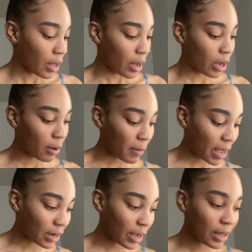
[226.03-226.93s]

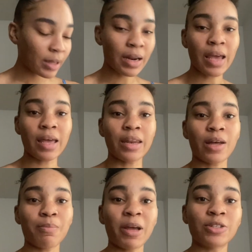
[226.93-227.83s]
at night, and
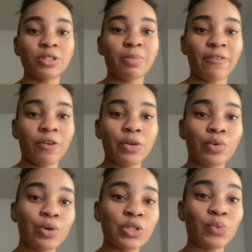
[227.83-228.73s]
my front
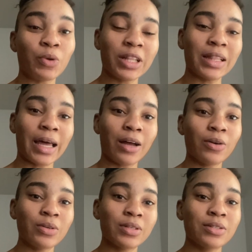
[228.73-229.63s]
door is really
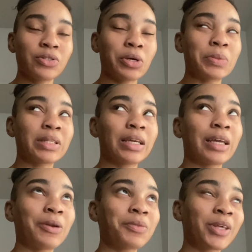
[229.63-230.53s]
loud. So I was like,
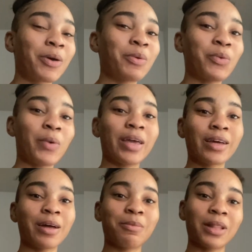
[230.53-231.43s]
I don't think I want to wake
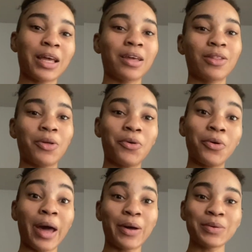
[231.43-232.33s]
up like the whole
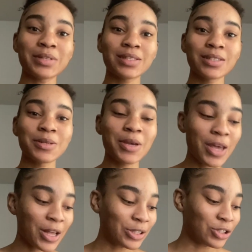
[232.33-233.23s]
house
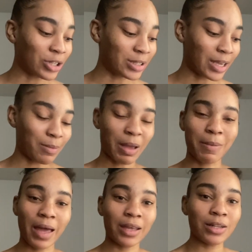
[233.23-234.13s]
just to get my
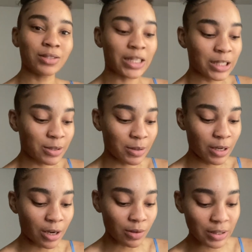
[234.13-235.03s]
package that's,
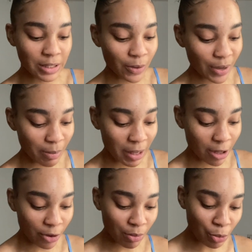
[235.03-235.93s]
you know, still gonna be
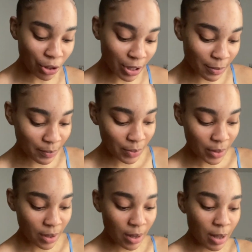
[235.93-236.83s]
there in the morning.
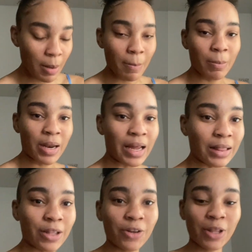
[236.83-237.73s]
But I
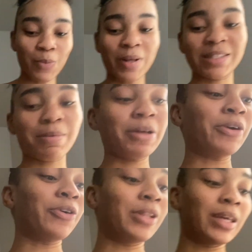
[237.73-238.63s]
literally went to bed
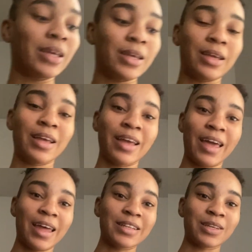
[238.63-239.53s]
early
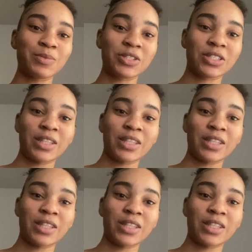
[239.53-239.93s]
and I was just